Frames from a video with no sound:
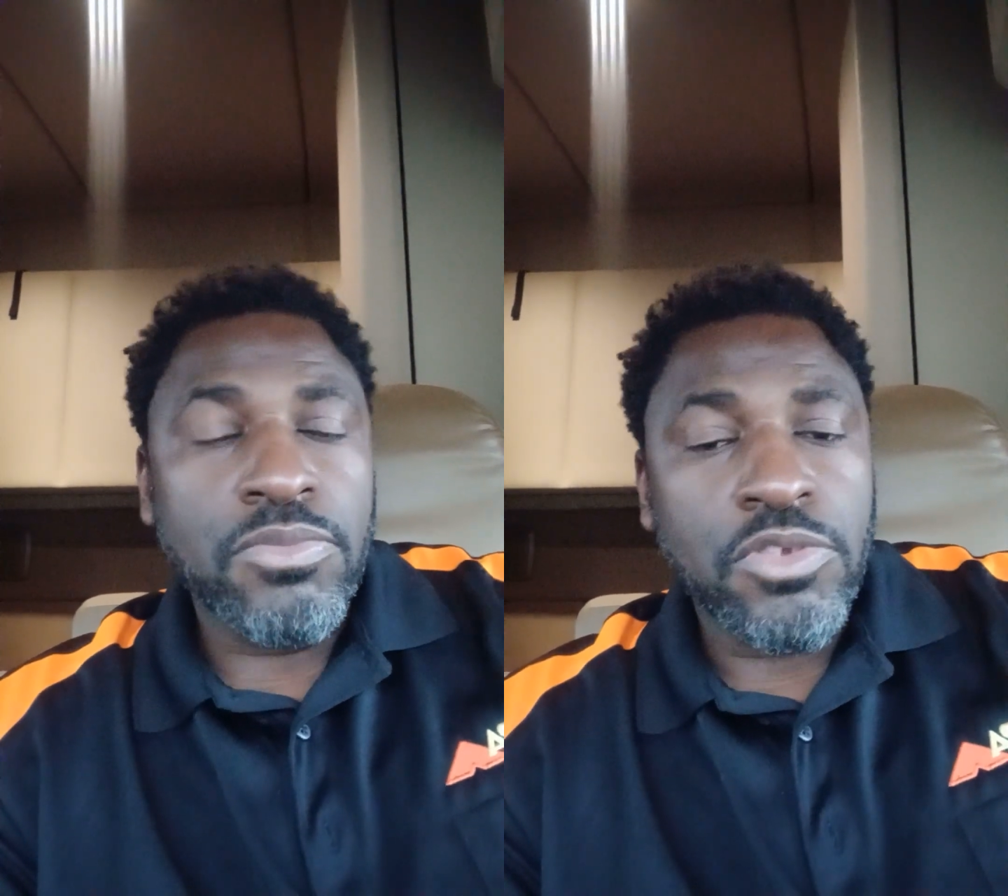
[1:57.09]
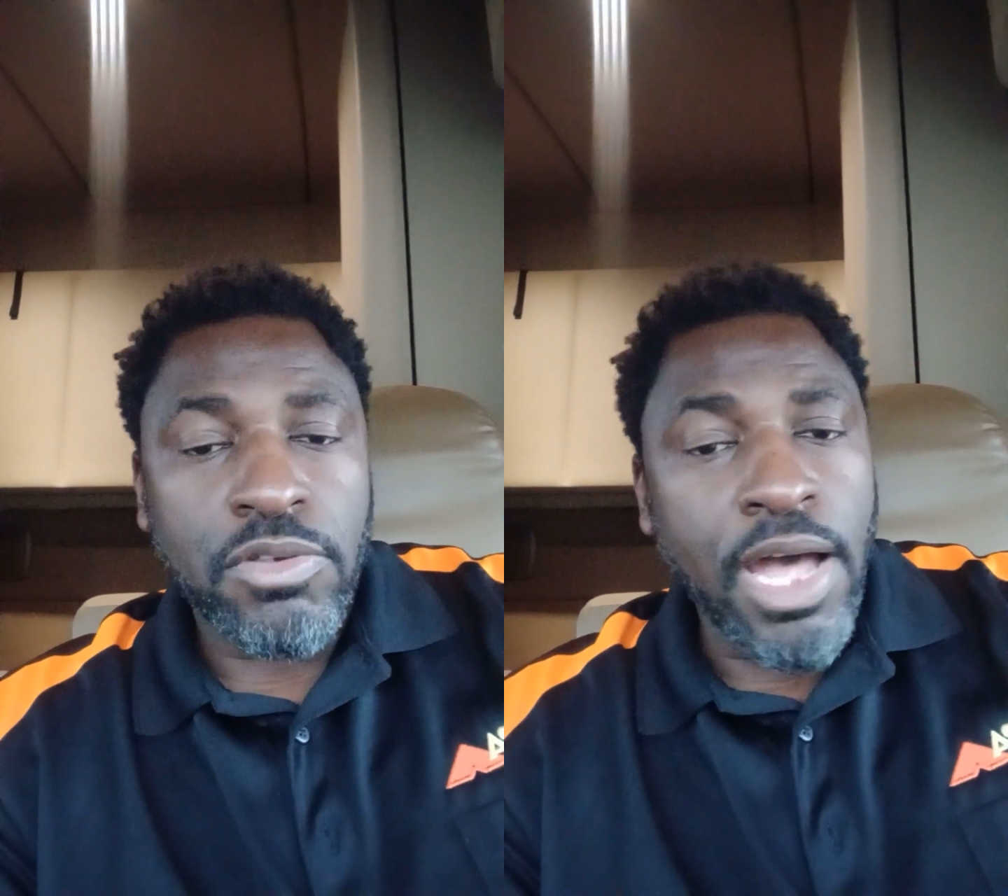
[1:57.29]

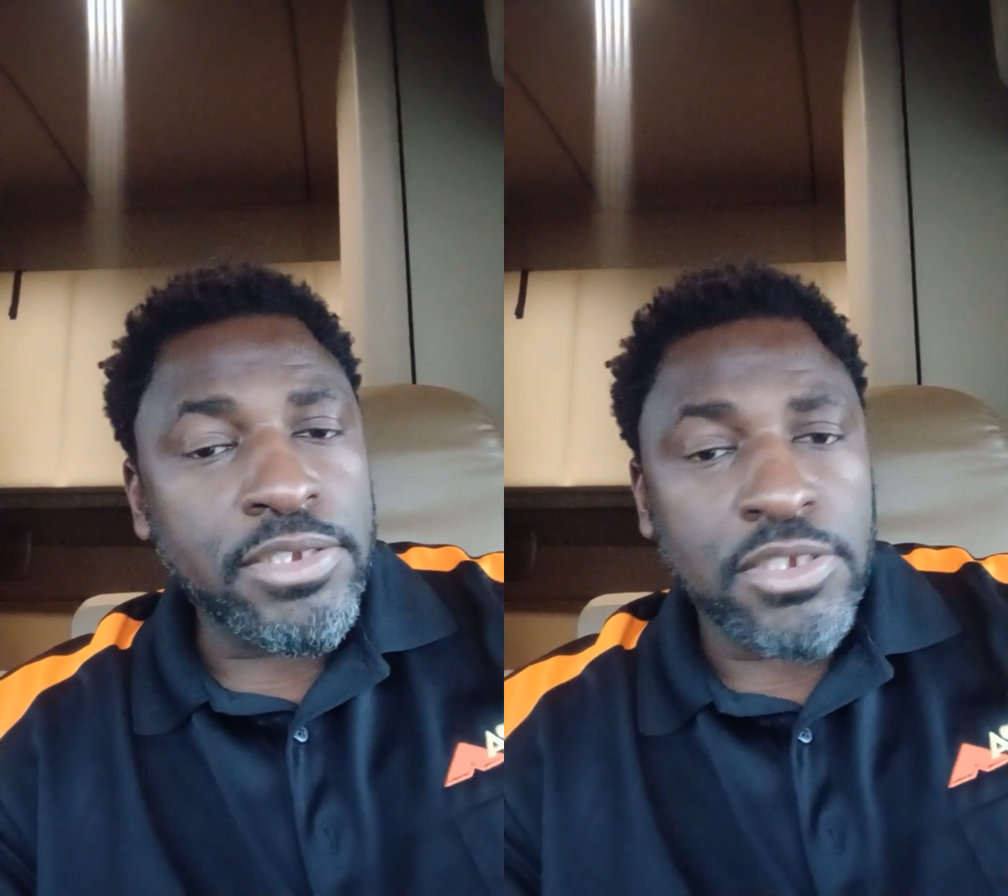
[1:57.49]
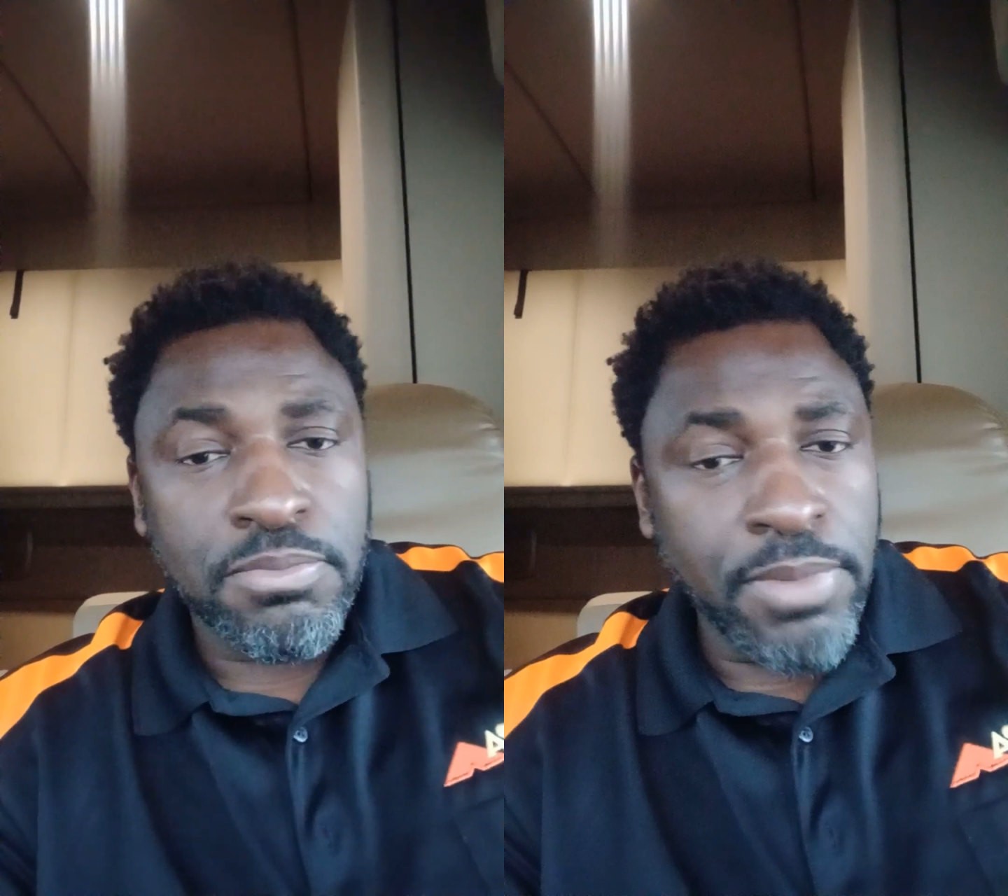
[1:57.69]
So I
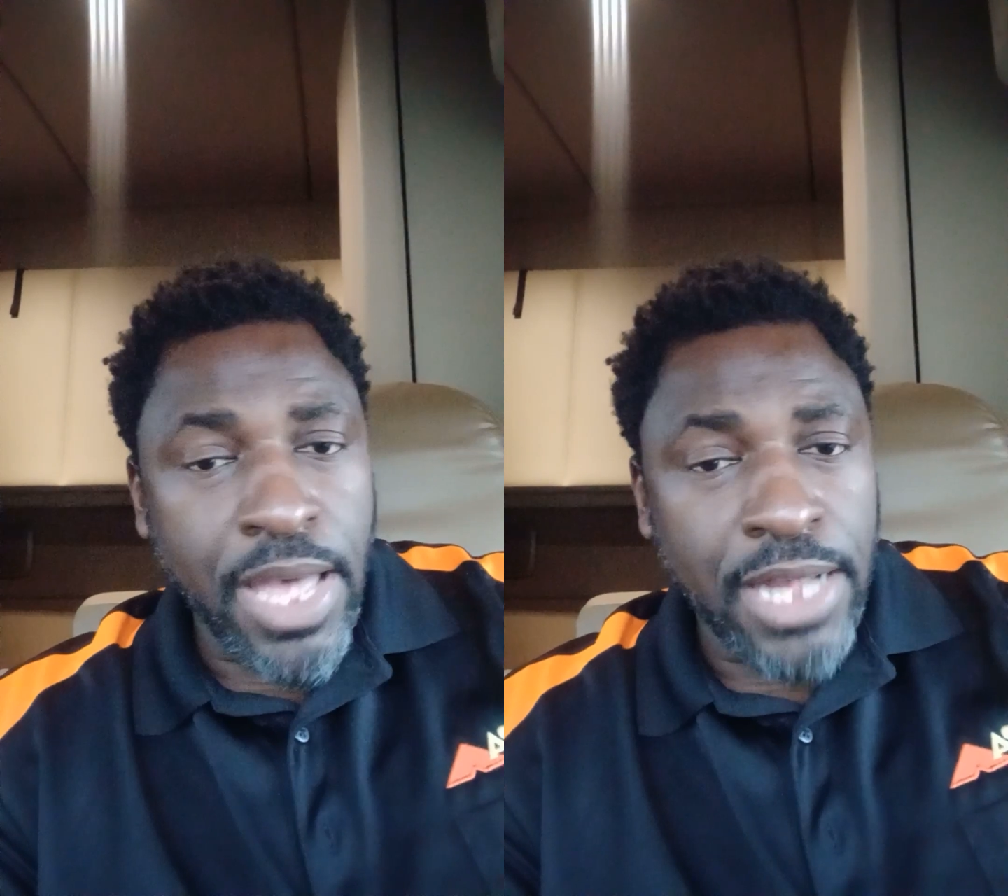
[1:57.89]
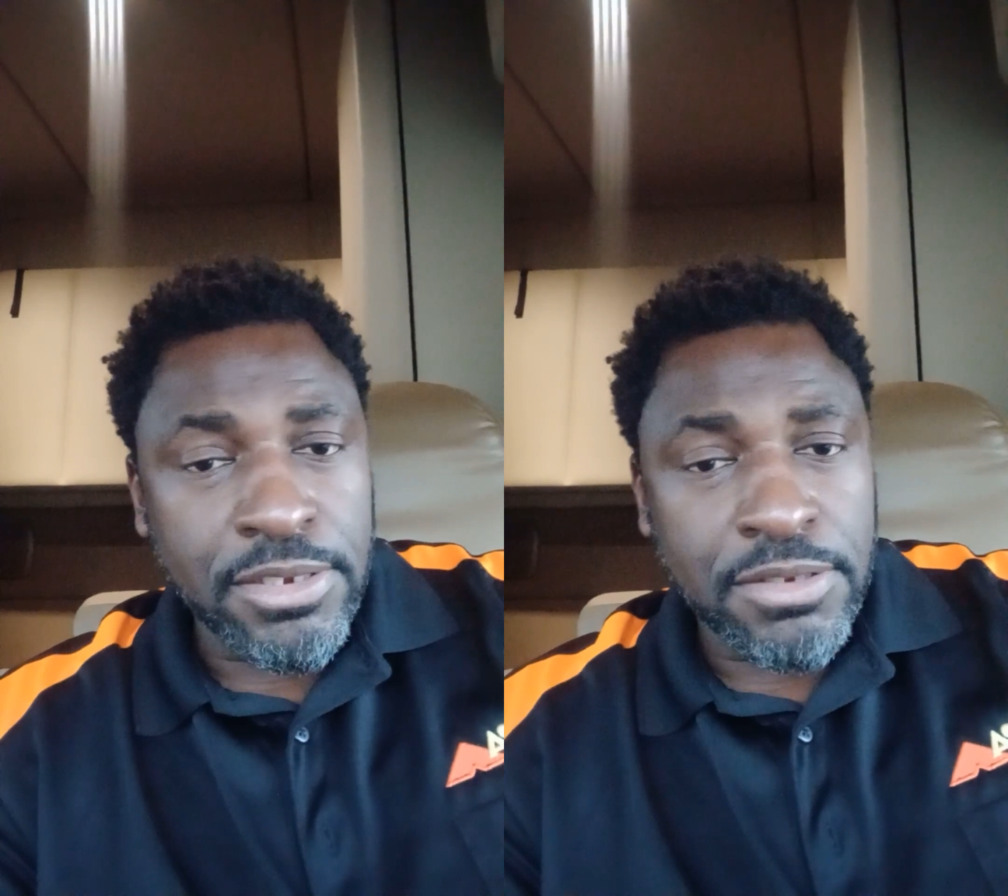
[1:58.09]
just
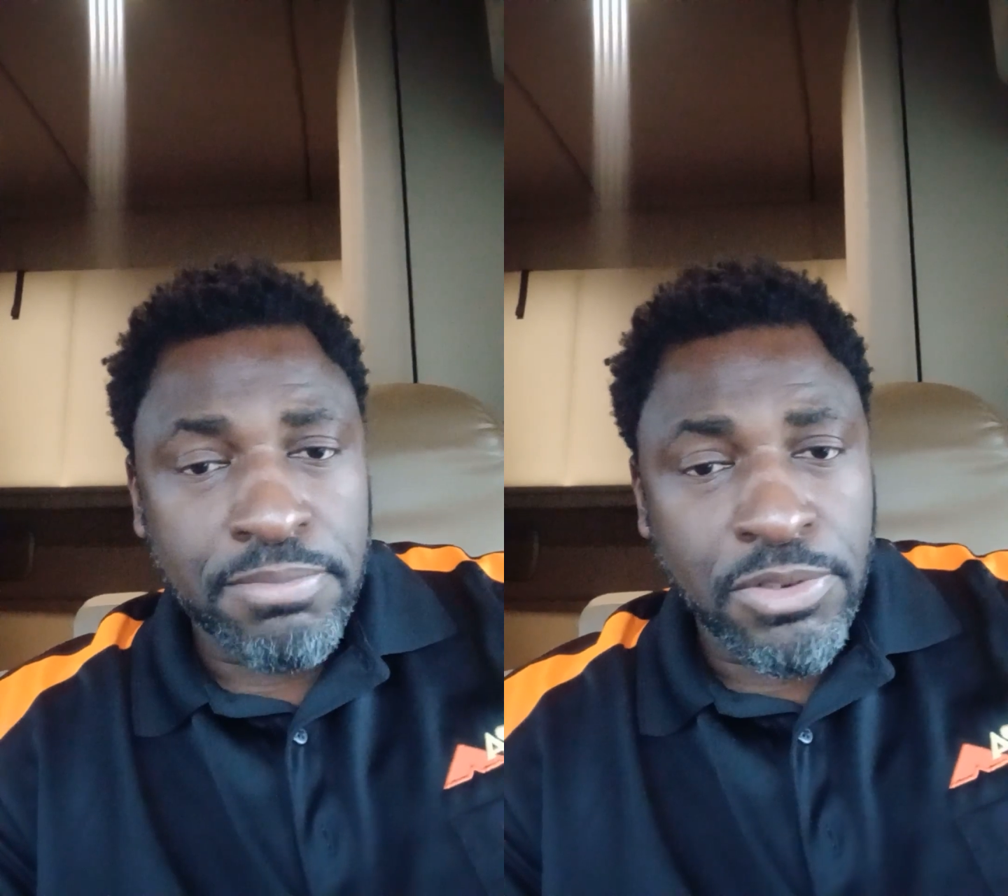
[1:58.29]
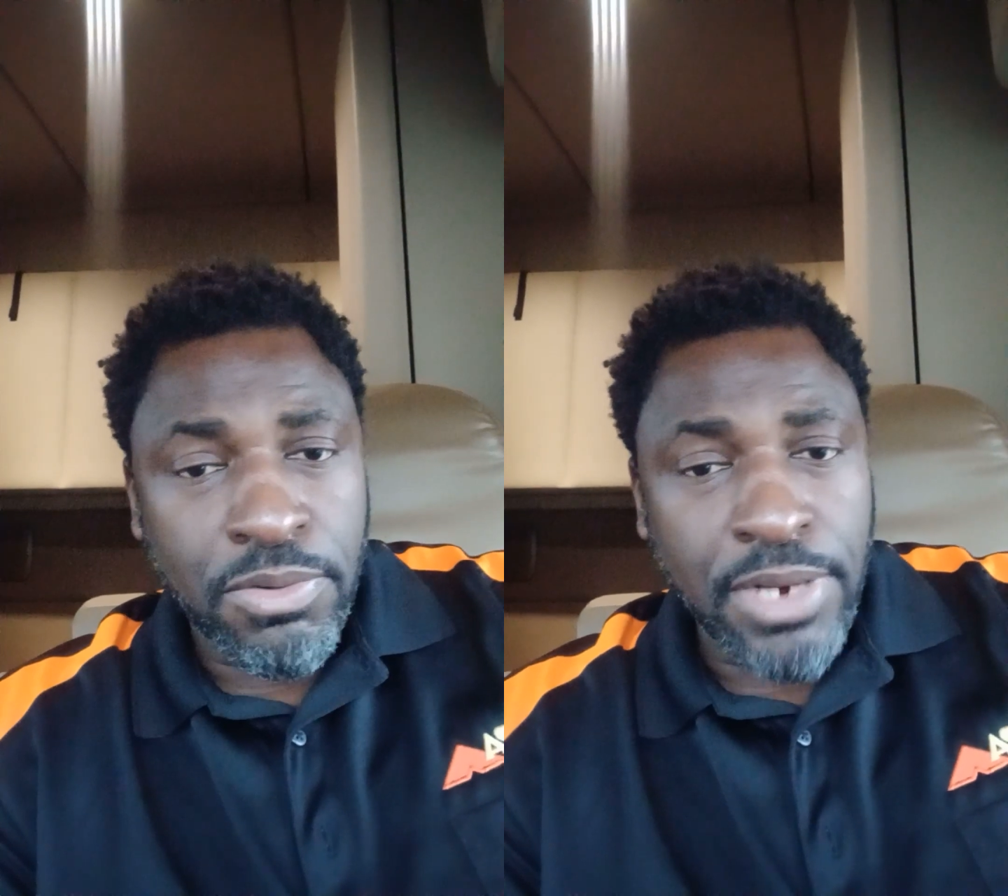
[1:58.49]
do